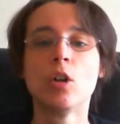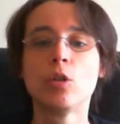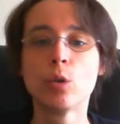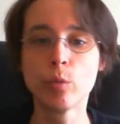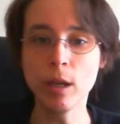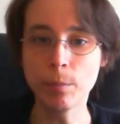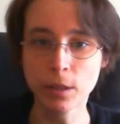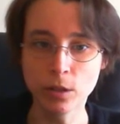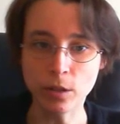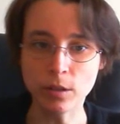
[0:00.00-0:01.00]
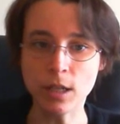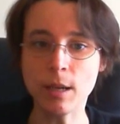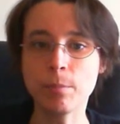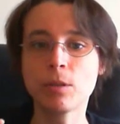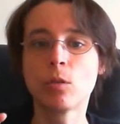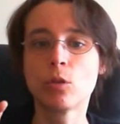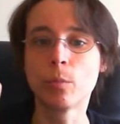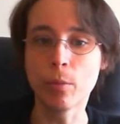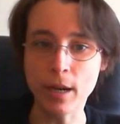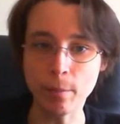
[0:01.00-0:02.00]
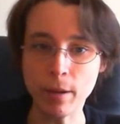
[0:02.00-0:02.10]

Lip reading: to rebuild your steps or to bring